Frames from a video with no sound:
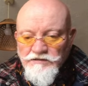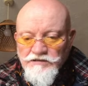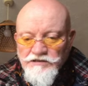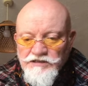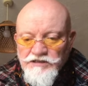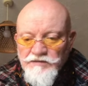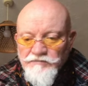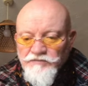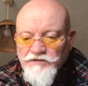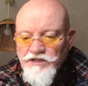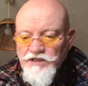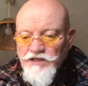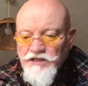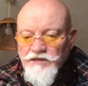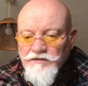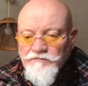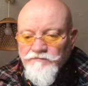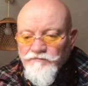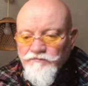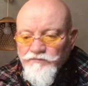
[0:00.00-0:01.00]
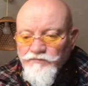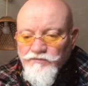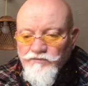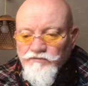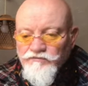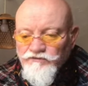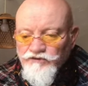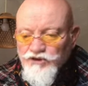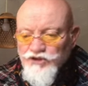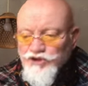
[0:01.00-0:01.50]
Something that,
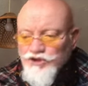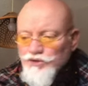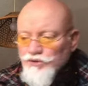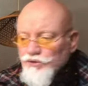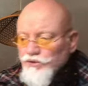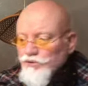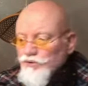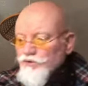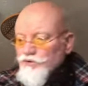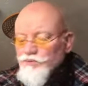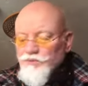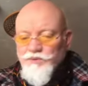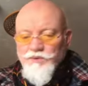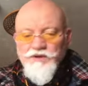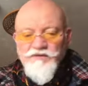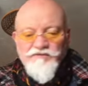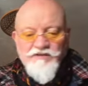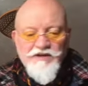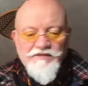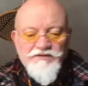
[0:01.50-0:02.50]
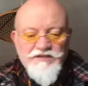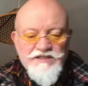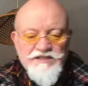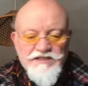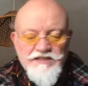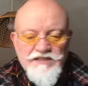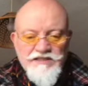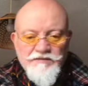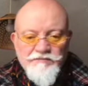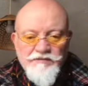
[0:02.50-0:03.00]
for sure, we've never
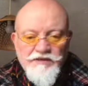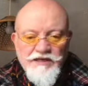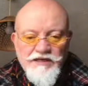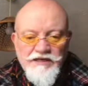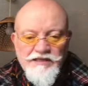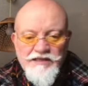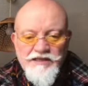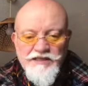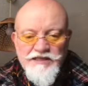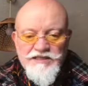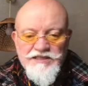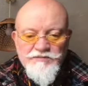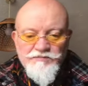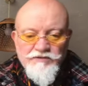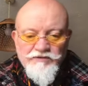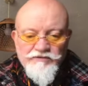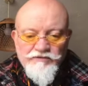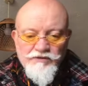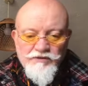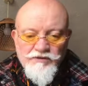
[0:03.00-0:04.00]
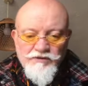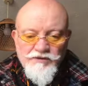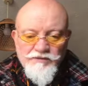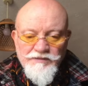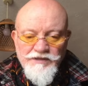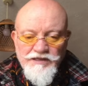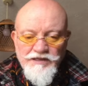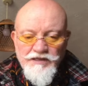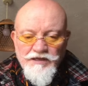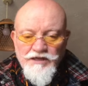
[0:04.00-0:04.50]
seen something like this before. I
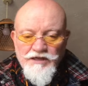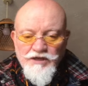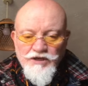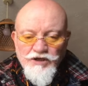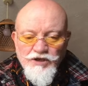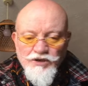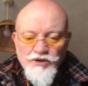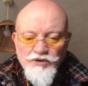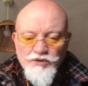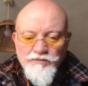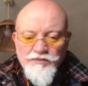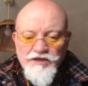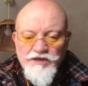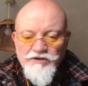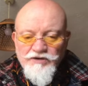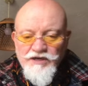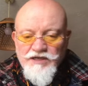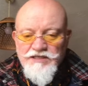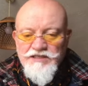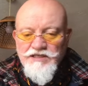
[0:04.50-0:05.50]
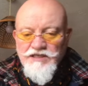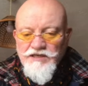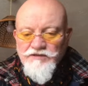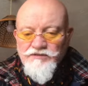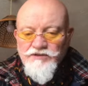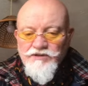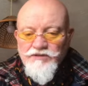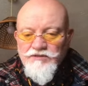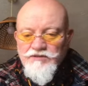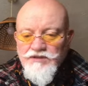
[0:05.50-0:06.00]
mean, who would be crazy enough
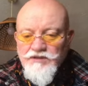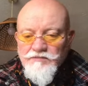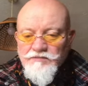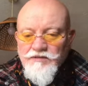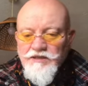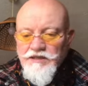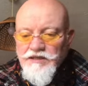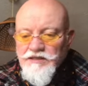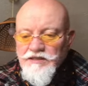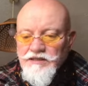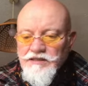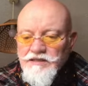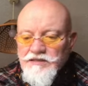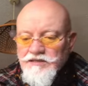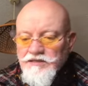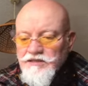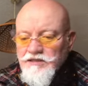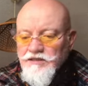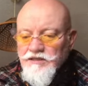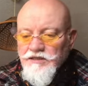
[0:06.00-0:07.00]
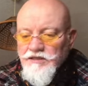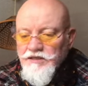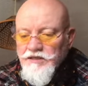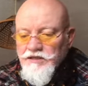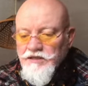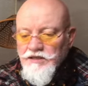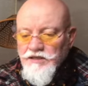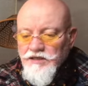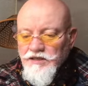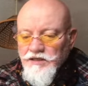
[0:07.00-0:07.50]
to do something like this?
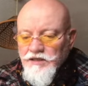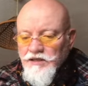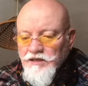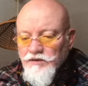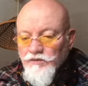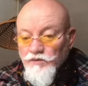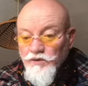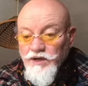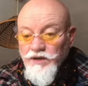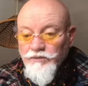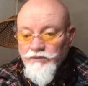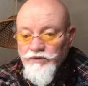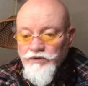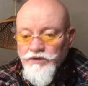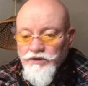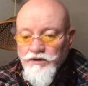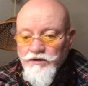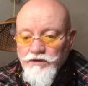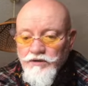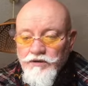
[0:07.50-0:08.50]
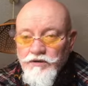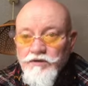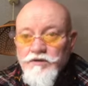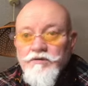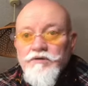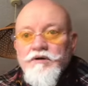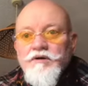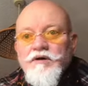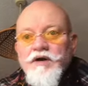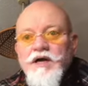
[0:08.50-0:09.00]
We would,
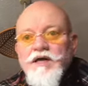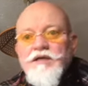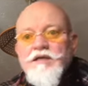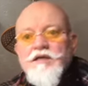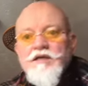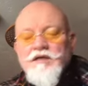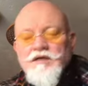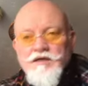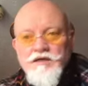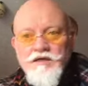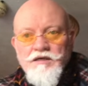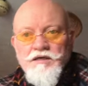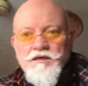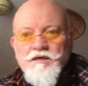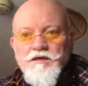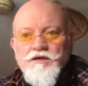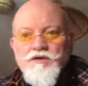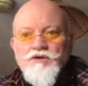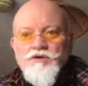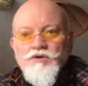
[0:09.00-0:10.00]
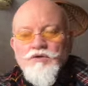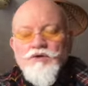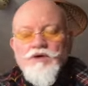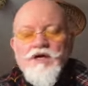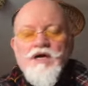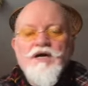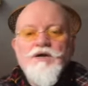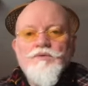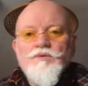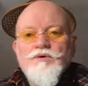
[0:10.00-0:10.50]
right? You and
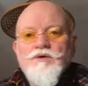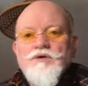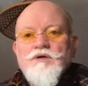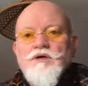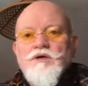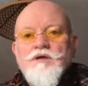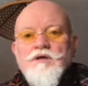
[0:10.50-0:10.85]
I would.